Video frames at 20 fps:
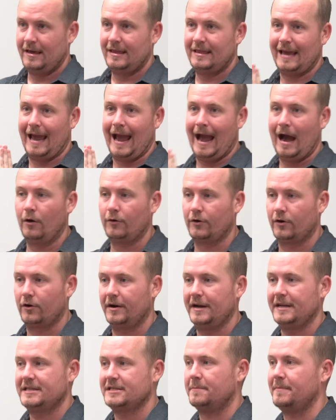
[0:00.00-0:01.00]
The
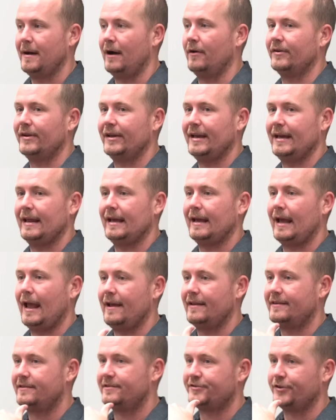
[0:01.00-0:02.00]
outer, it's about getting
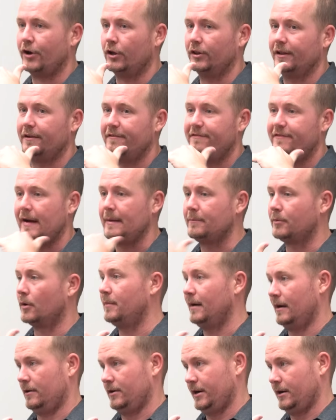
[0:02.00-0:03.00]
a solid vapor
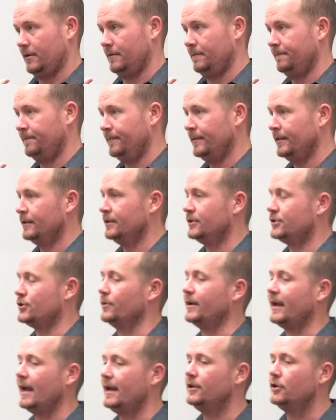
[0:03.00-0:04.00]
barrier.
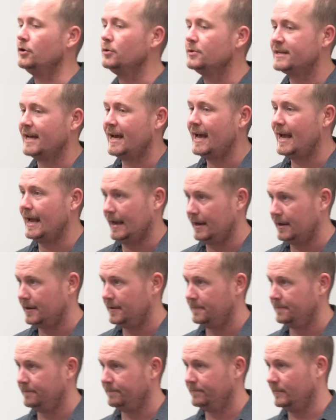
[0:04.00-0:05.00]
So can you
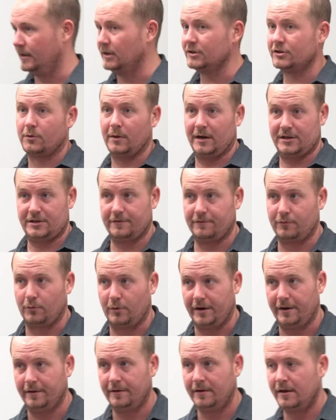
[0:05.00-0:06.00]
take Here's a question
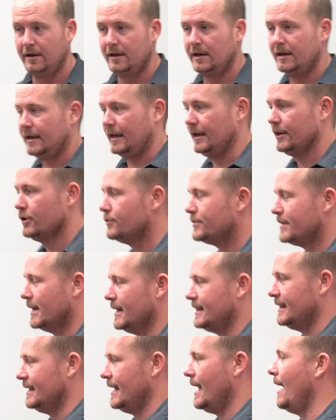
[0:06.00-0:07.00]
for you. Can you
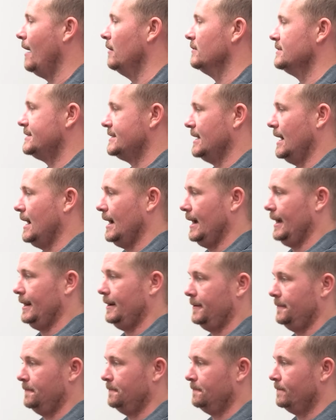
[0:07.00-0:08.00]
take the
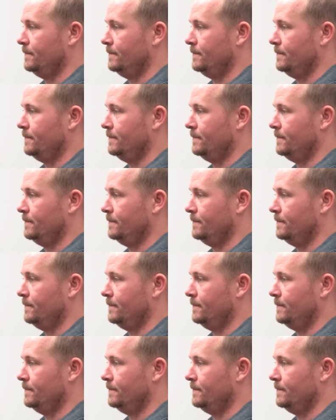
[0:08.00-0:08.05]
outside